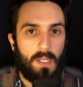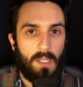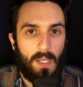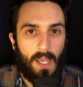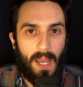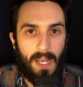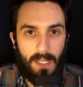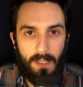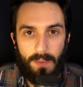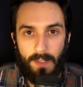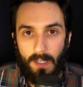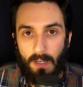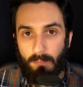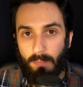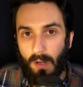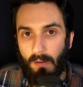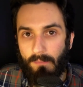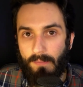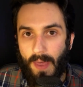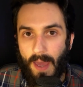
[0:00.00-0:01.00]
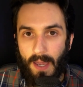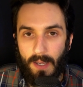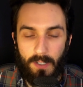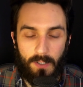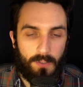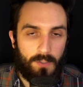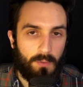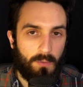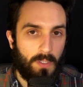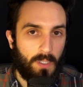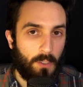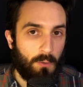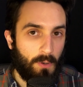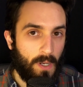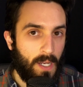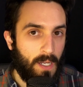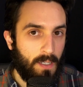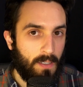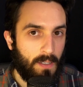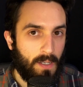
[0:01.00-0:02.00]
Anything above that, you're doing
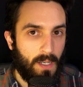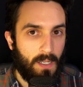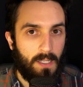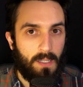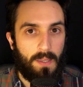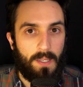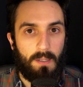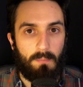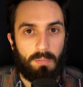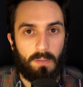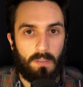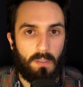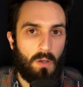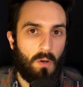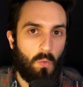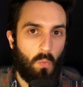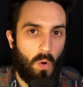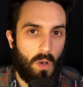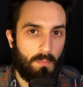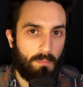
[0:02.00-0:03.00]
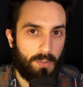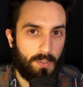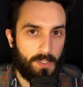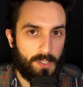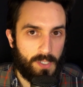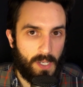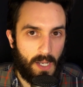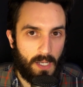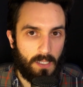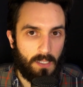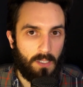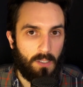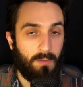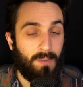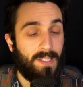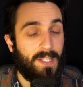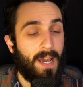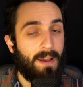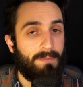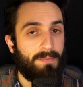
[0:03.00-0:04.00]
great. Anything below 1%, you
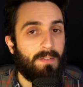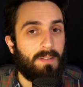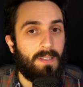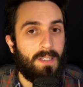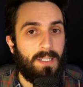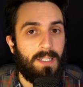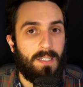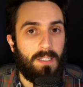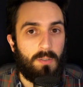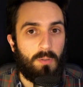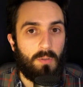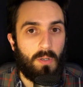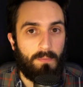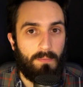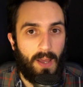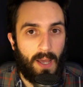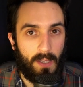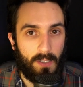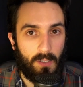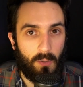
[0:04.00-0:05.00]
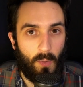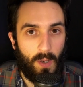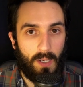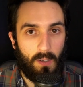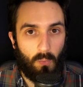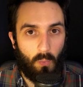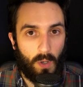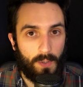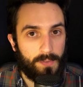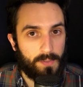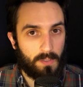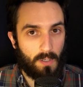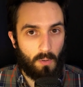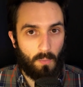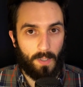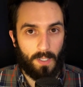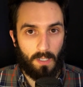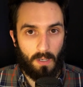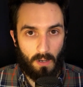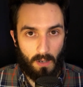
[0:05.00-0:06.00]
definitely need to evaluate what's
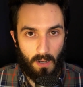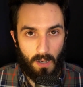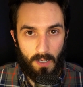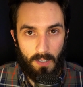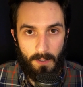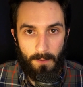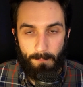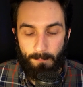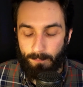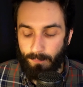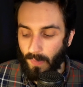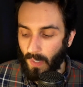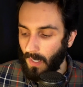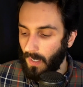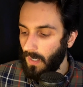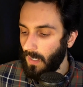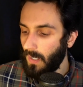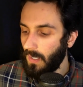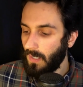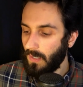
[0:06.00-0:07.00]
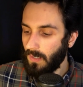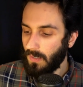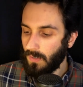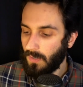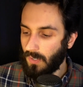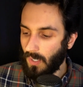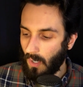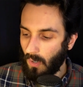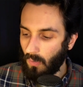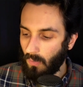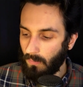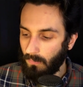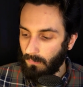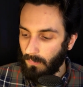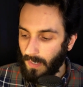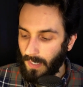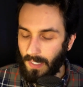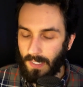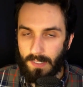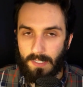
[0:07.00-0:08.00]
going on. So
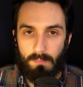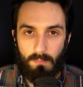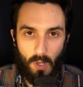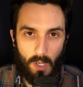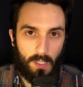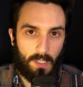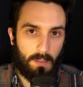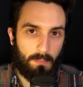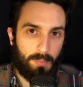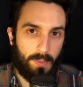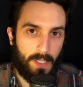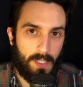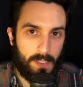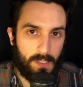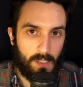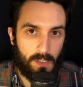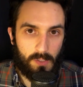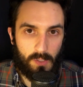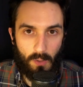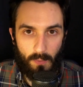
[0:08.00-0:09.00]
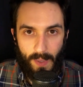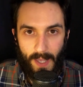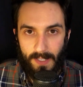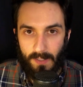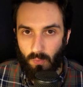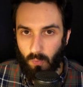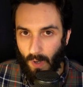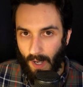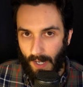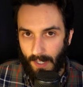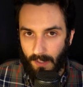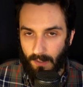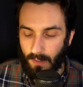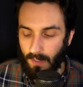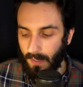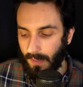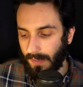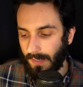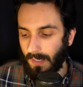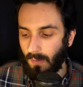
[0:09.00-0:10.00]
it is a marketplace, so that's why you're
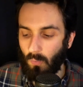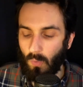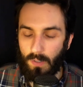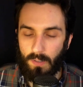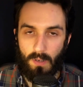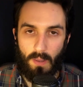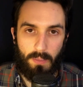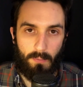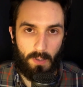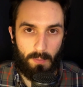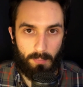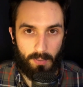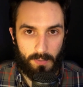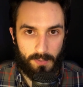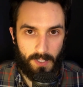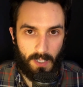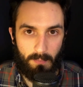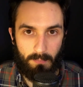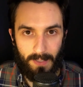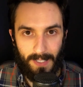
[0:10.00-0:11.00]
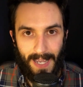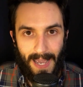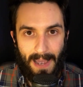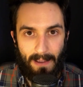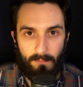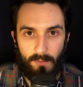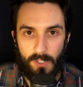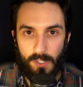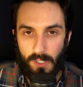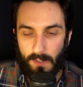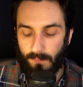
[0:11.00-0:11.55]
going to see 1 to 3% be average.